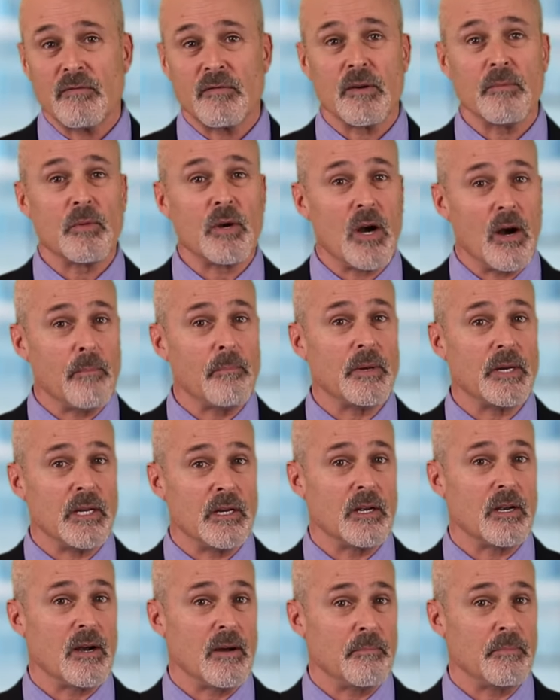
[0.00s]
from
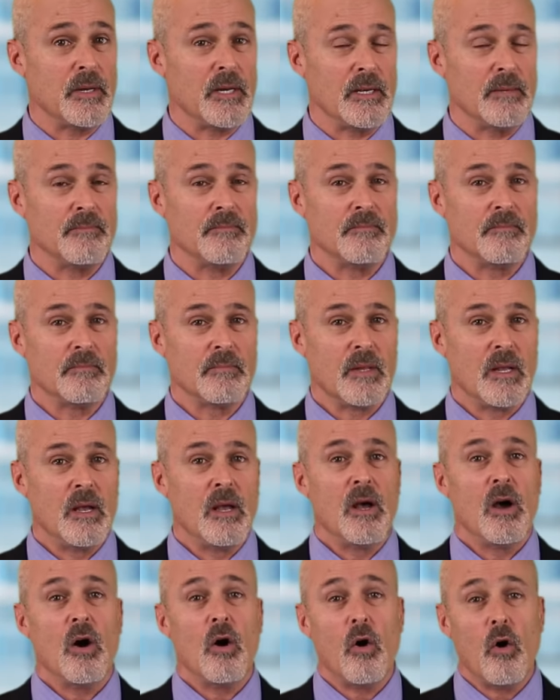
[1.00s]
company to company.
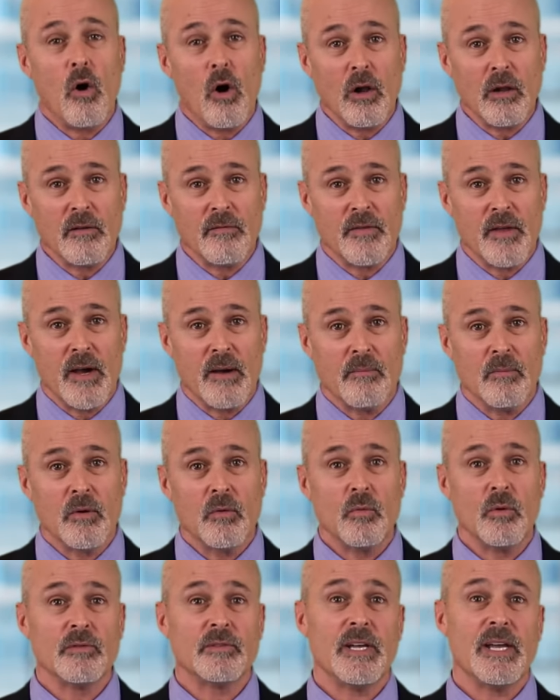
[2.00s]
All of them will